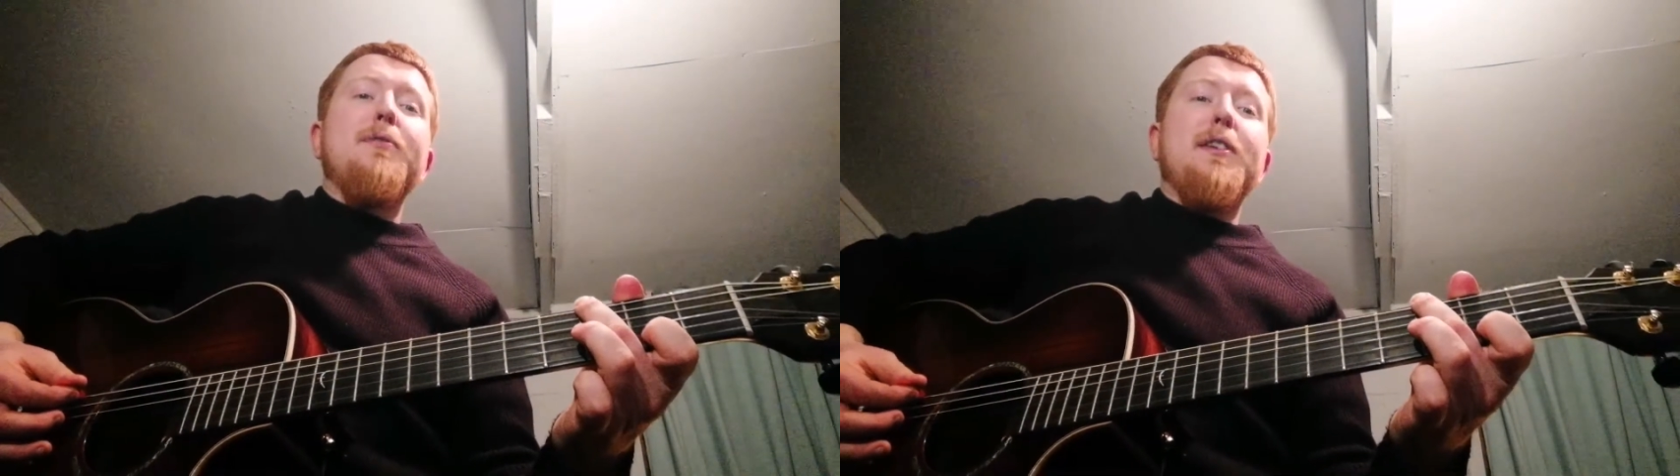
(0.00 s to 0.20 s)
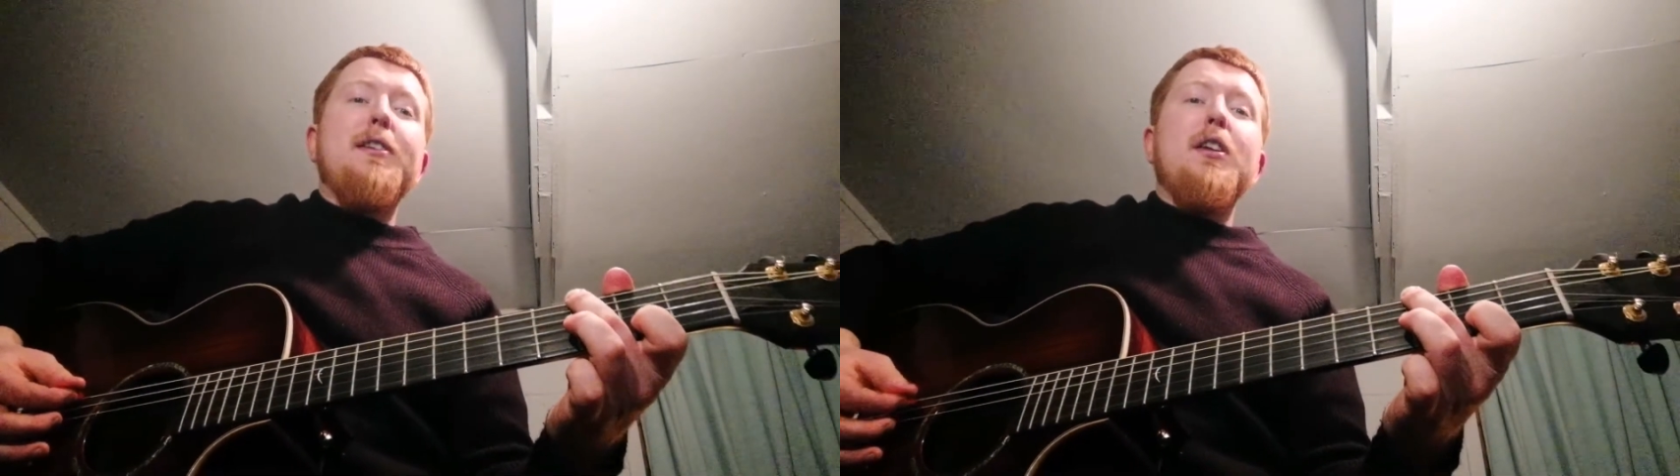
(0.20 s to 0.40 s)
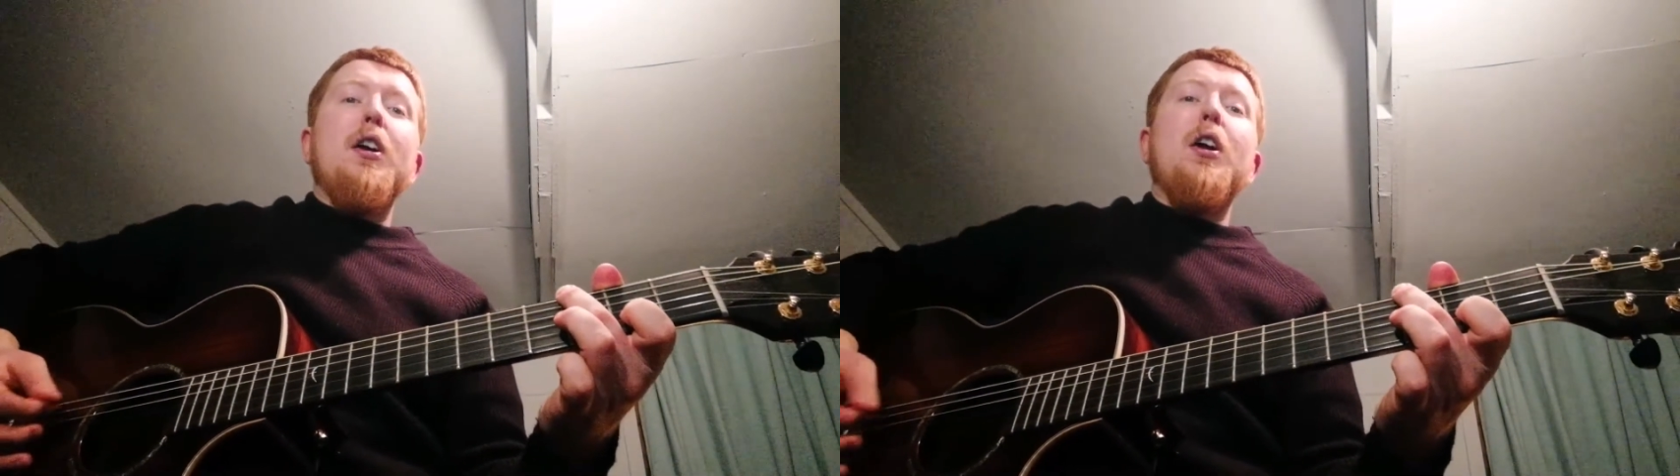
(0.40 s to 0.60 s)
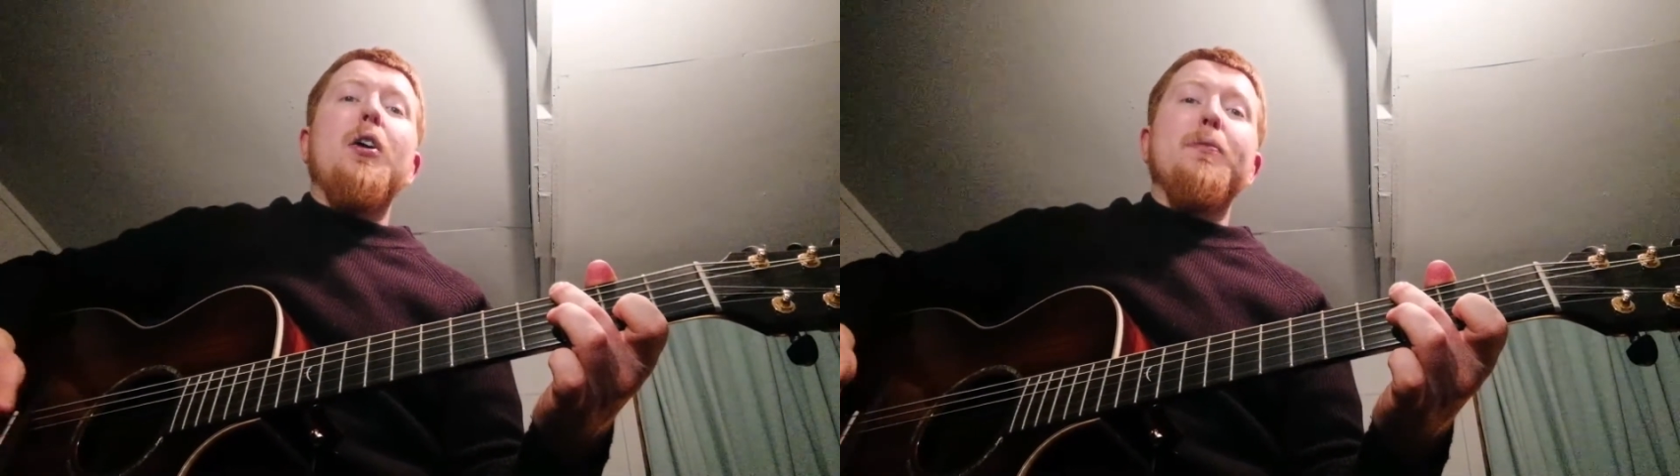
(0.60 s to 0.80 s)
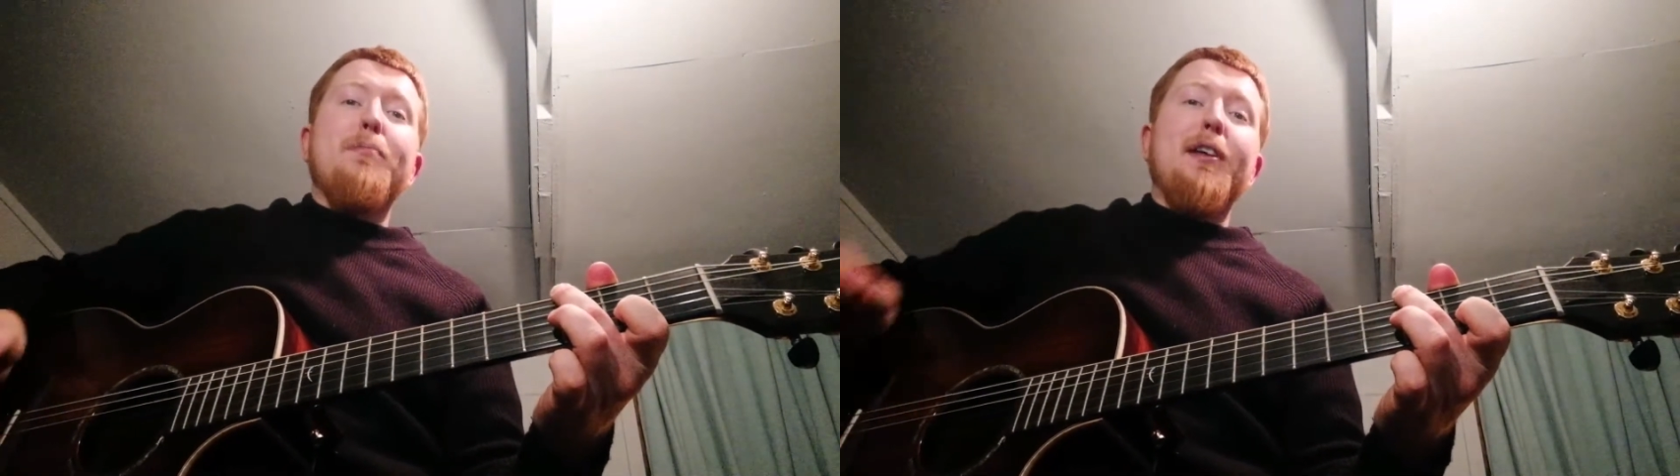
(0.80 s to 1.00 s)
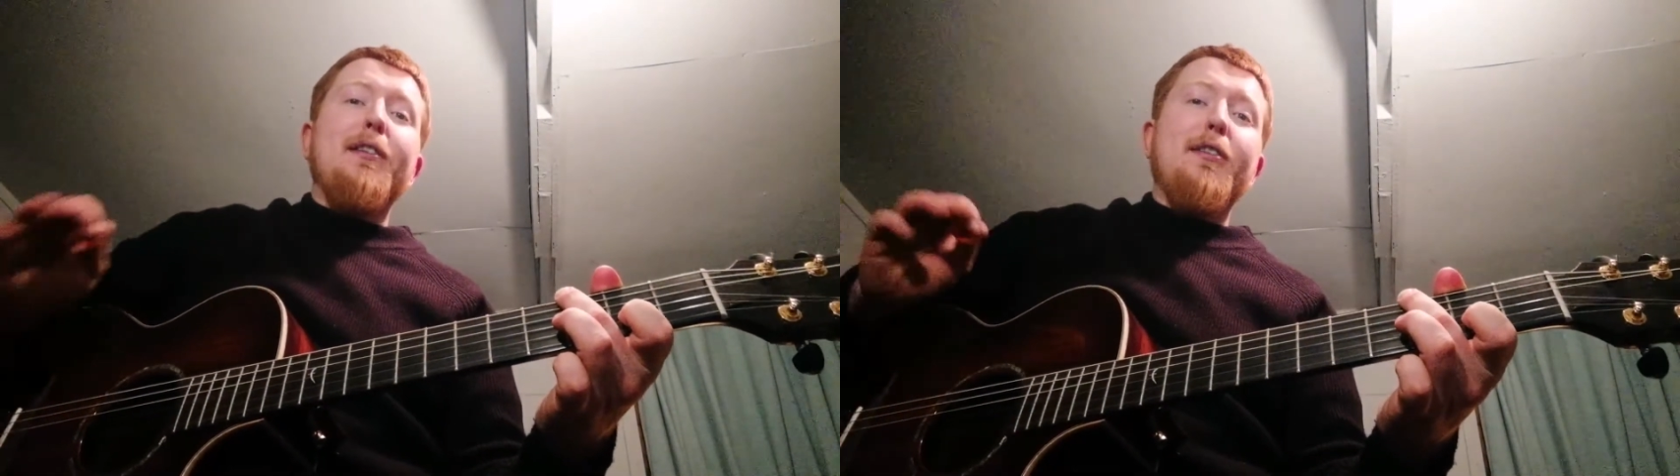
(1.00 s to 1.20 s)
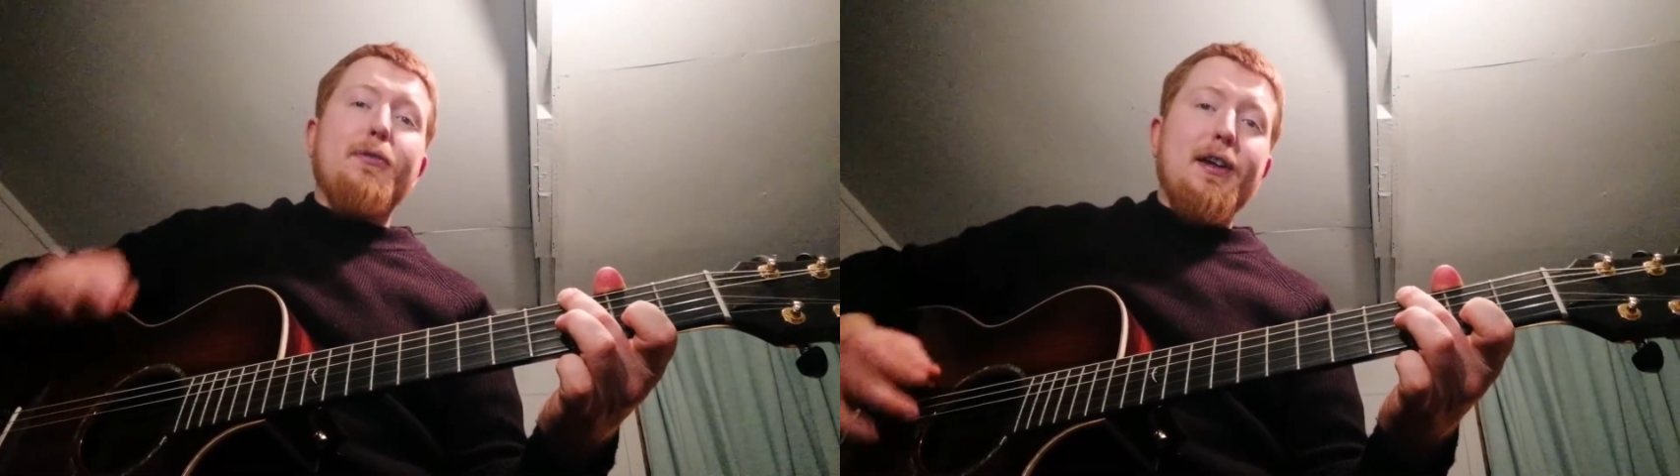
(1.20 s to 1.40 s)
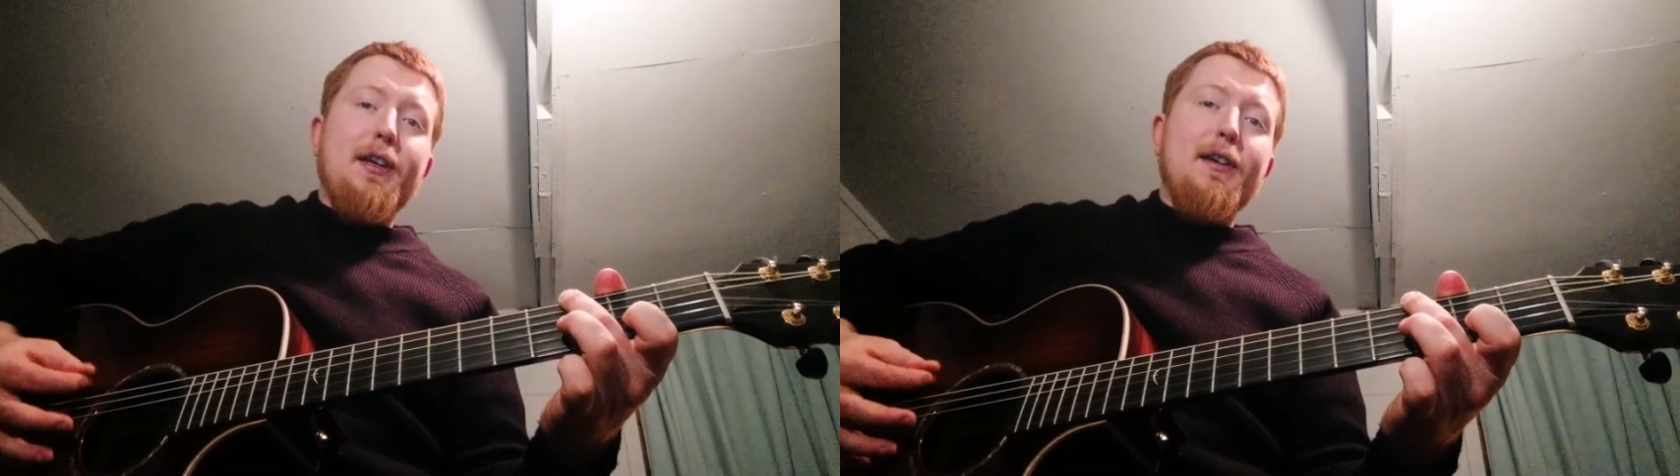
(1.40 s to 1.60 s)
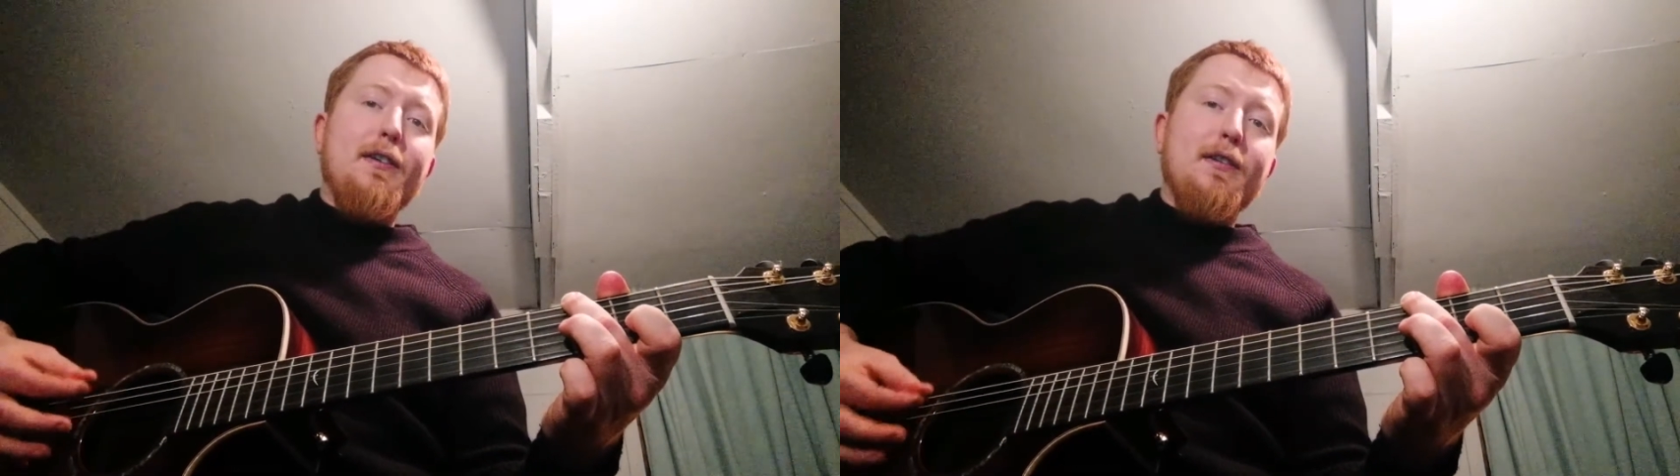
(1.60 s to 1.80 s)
in on beat 3